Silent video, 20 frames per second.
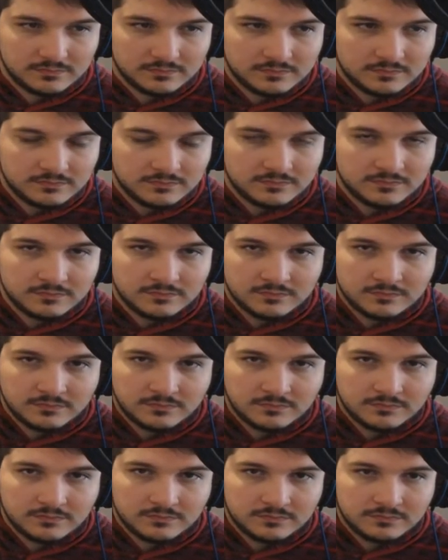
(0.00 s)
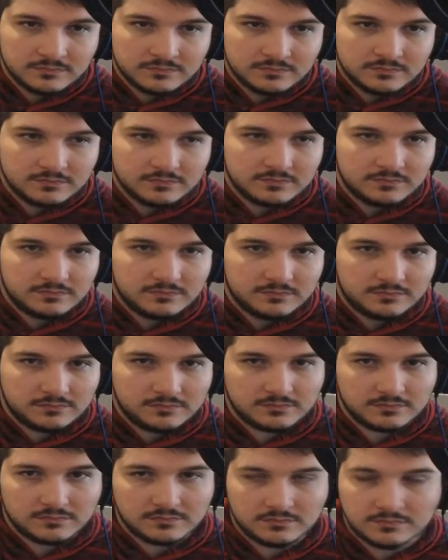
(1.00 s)
then look at what he does
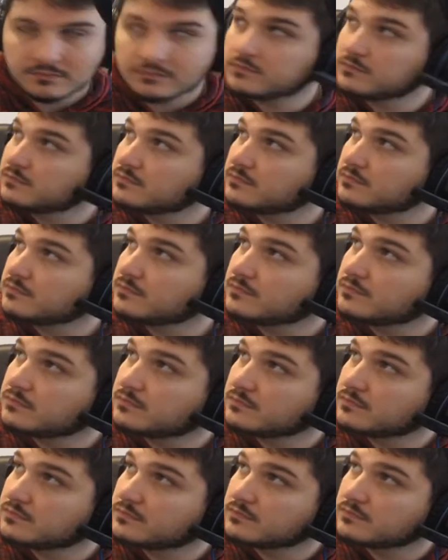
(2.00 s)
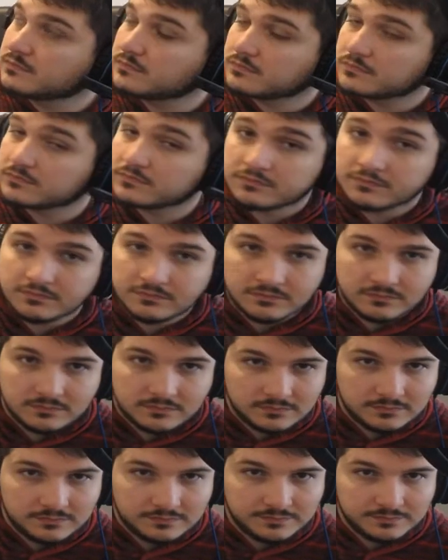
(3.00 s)
to
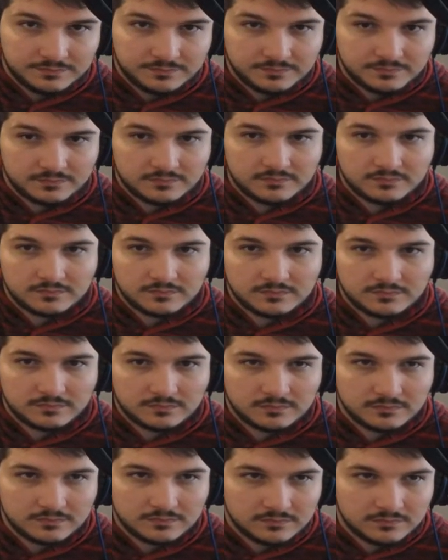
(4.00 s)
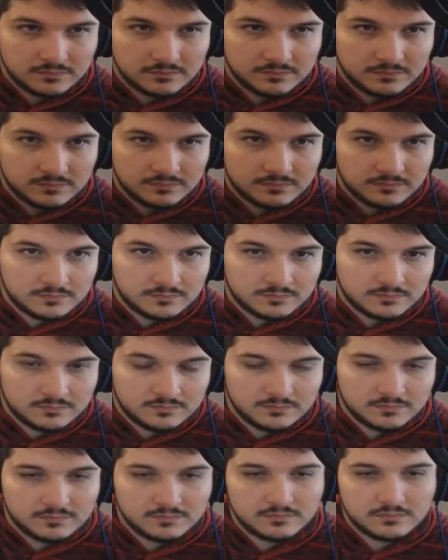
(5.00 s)
to the other guy, the
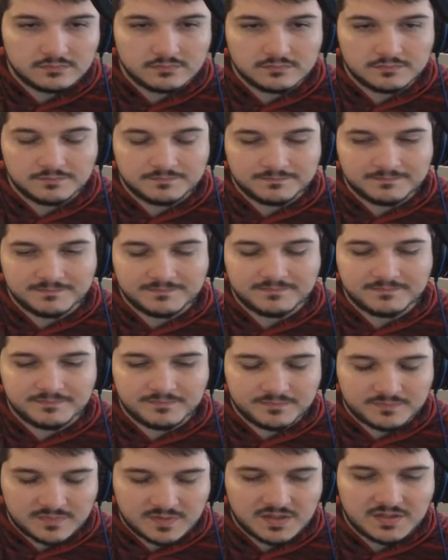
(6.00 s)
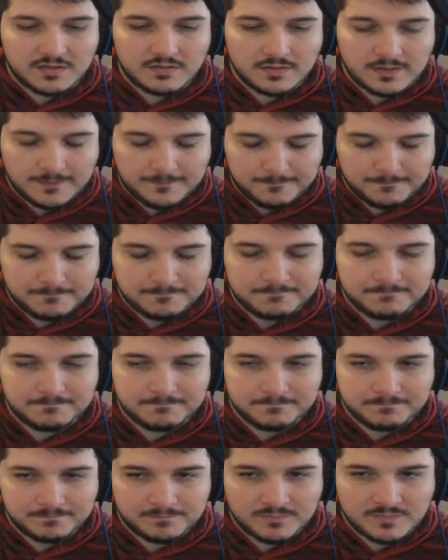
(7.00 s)
swordsman, pretty
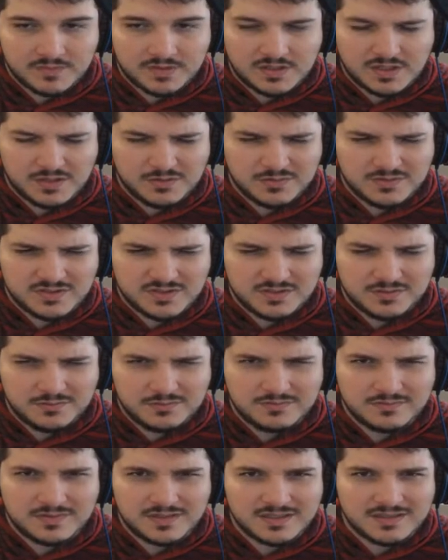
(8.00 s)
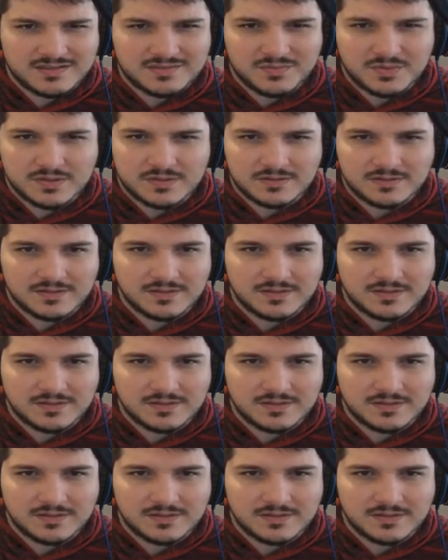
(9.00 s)
much like low diff.